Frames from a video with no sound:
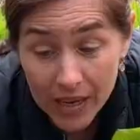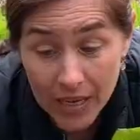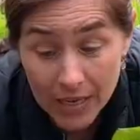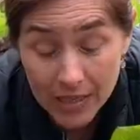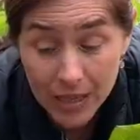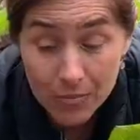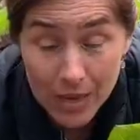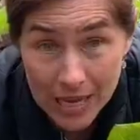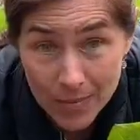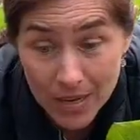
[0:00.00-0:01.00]
and
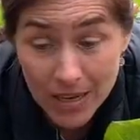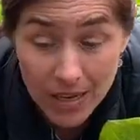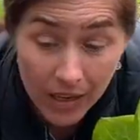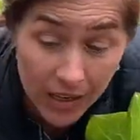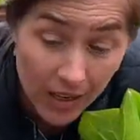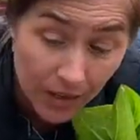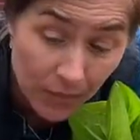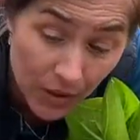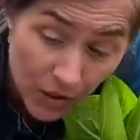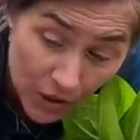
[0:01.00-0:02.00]
maybe
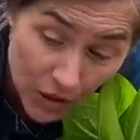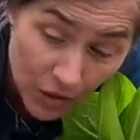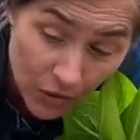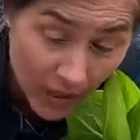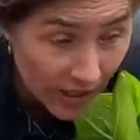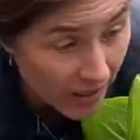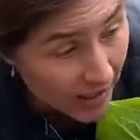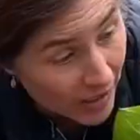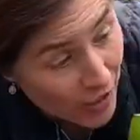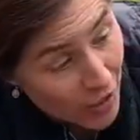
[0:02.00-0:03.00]
um, you
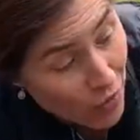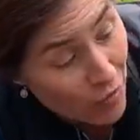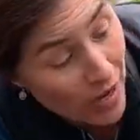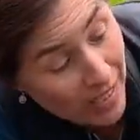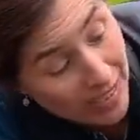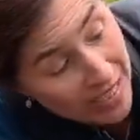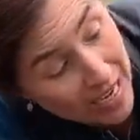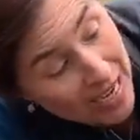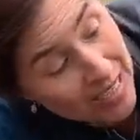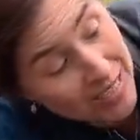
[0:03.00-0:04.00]
can
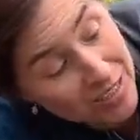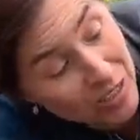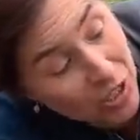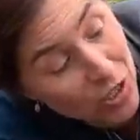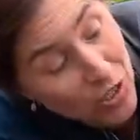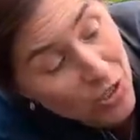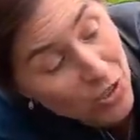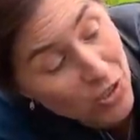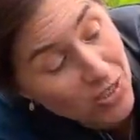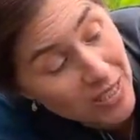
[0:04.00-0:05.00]
recognize the
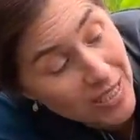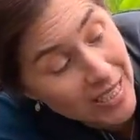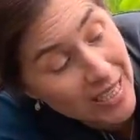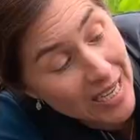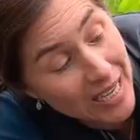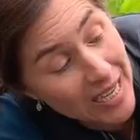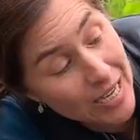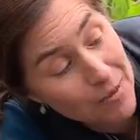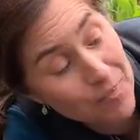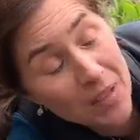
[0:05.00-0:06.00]
curl
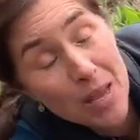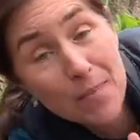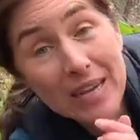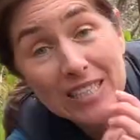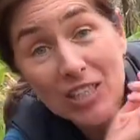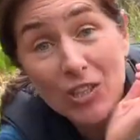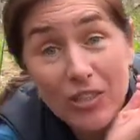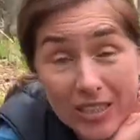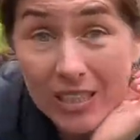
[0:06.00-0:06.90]
um, makes it look